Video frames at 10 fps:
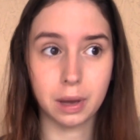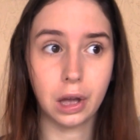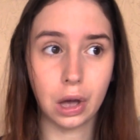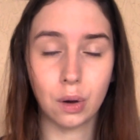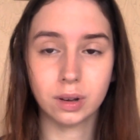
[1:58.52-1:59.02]

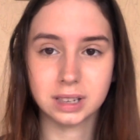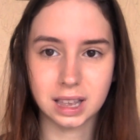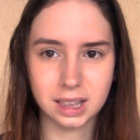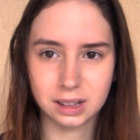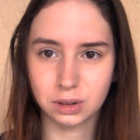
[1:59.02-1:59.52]
and Go because
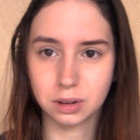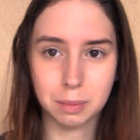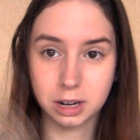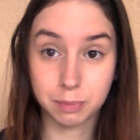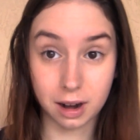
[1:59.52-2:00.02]
I think those are
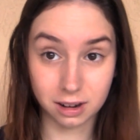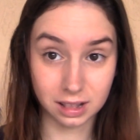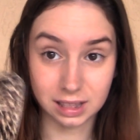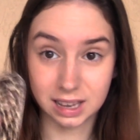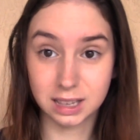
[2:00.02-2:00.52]
much better
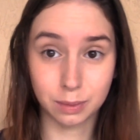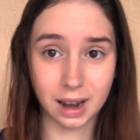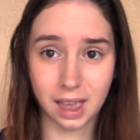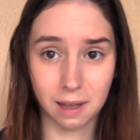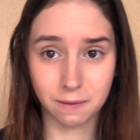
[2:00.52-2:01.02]
than these,
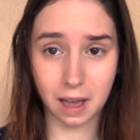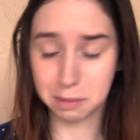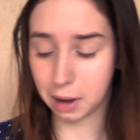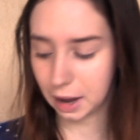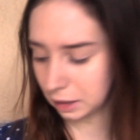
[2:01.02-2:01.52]
but I can't
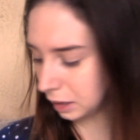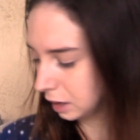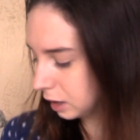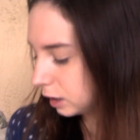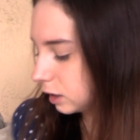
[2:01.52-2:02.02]
find mine.
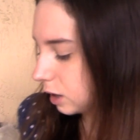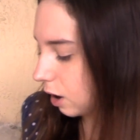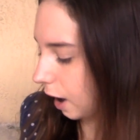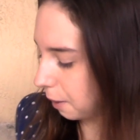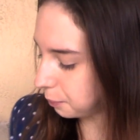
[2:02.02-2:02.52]

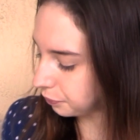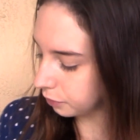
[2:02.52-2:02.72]
Okay.